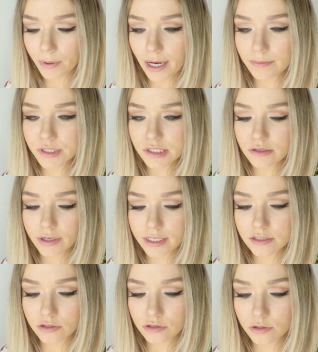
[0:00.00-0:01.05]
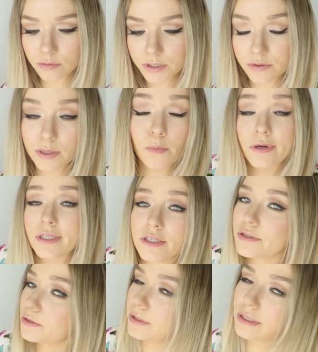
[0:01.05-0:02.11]
But I'm just going to be doing more than
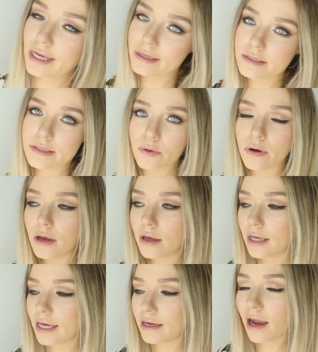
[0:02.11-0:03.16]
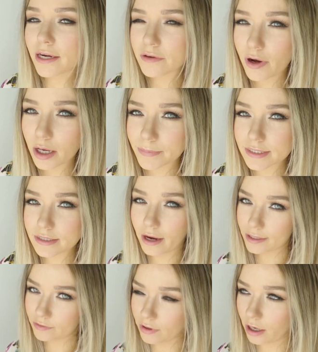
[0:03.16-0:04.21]
usual, yes. So, kind of vlogmas,
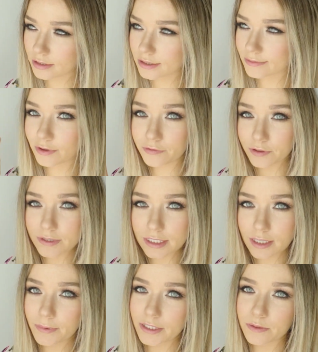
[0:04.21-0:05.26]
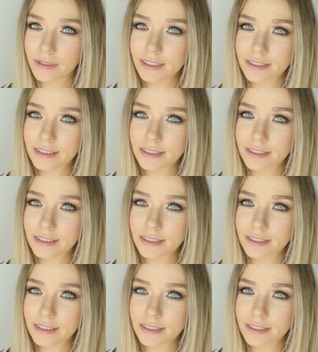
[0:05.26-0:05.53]
kind of not. Refuse to commit to